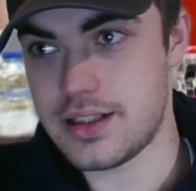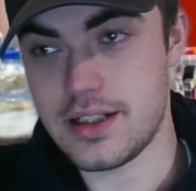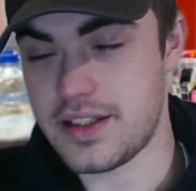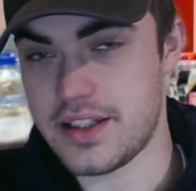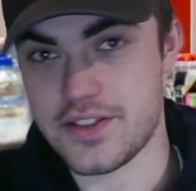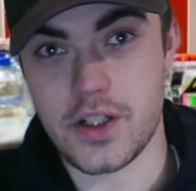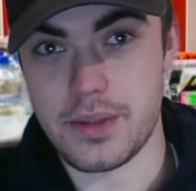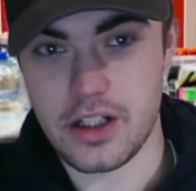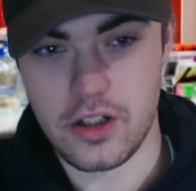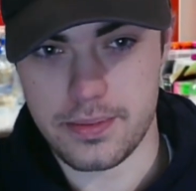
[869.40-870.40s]
there's going to be
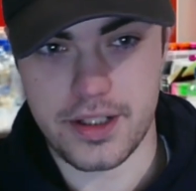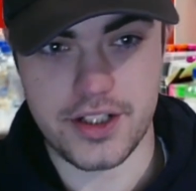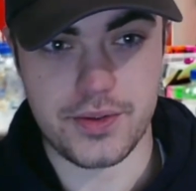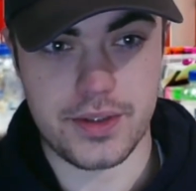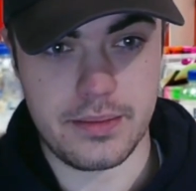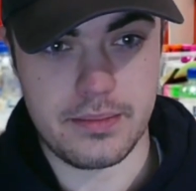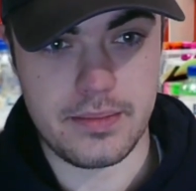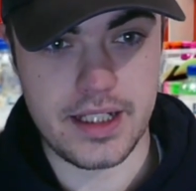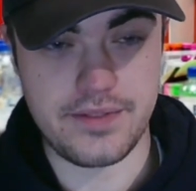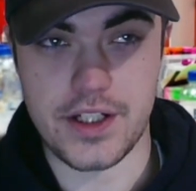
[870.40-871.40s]
a lot of pressure on him.
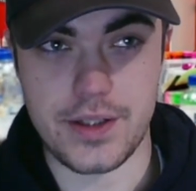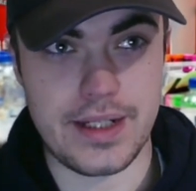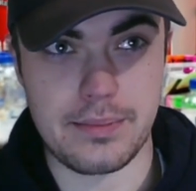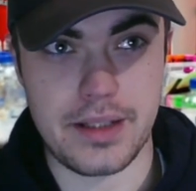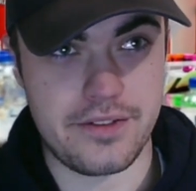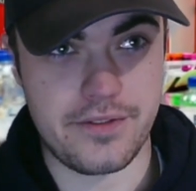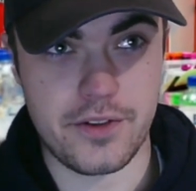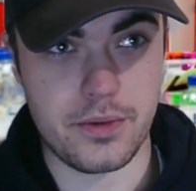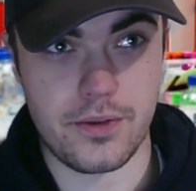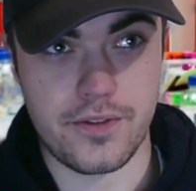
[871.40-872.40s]
Even though he ain't played
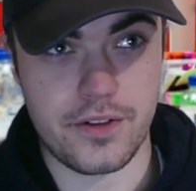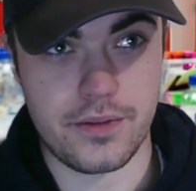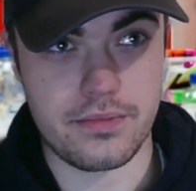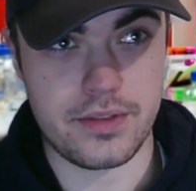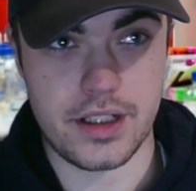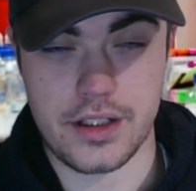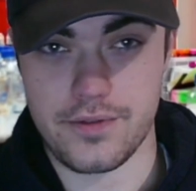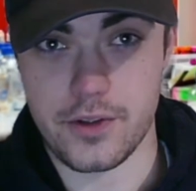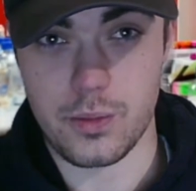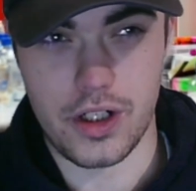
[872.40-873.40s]
football for
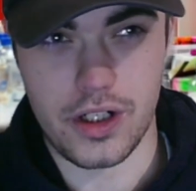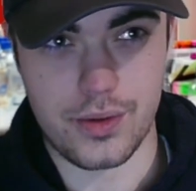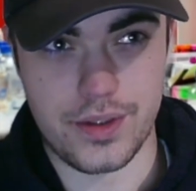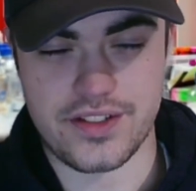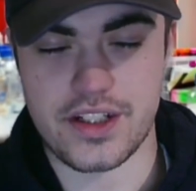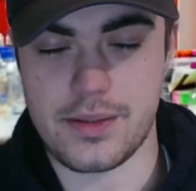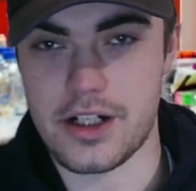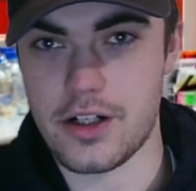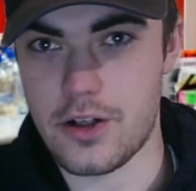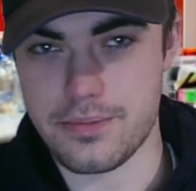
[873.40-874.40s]
a while, there's going to be a
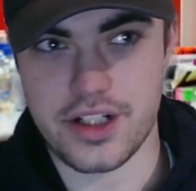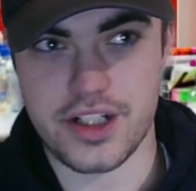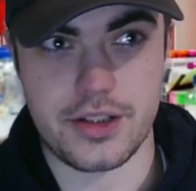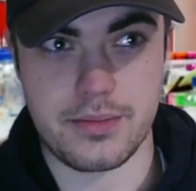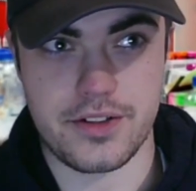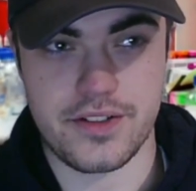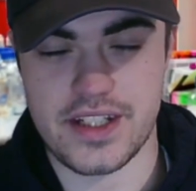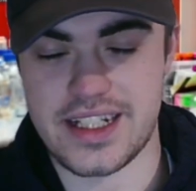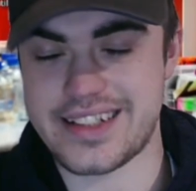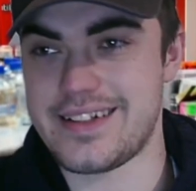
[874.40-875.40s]
lot of pressure because at
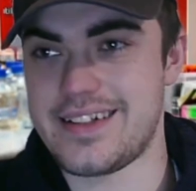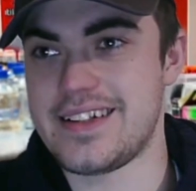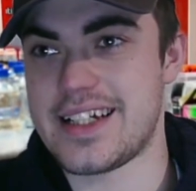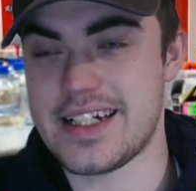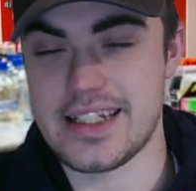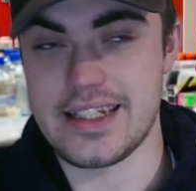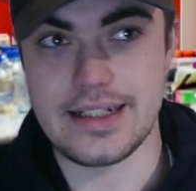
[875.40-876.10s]
the end of the day,